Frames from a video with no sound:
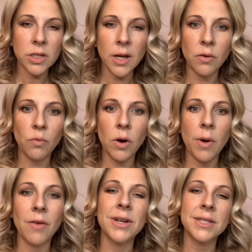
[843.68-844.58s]
kind of rub
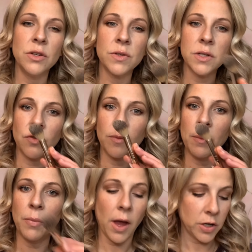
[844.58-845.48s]
off because I used it for my
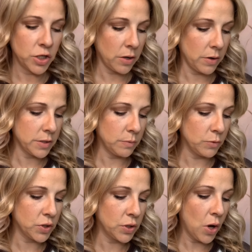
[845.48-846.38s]
black cherry, so I'm
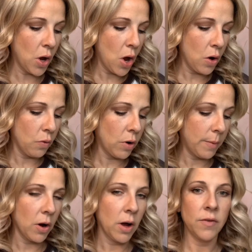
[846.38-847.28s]
just
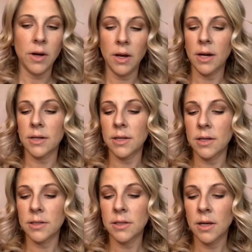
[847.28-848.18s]
rubbing off any
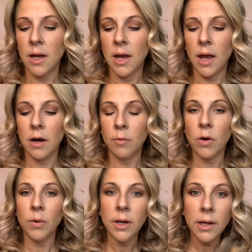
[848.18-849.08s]
excess. And I'm
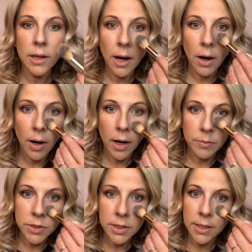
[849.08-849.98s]
going in there and I'm
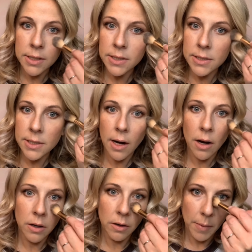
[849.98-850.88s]
just going to set
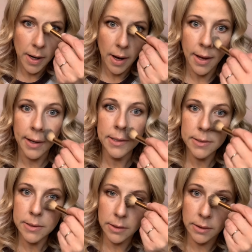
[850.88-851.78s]
under my
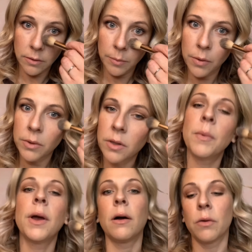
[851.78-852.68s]
eyes a little bit with the
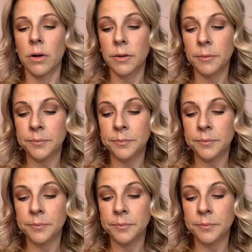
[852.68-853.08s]
powder.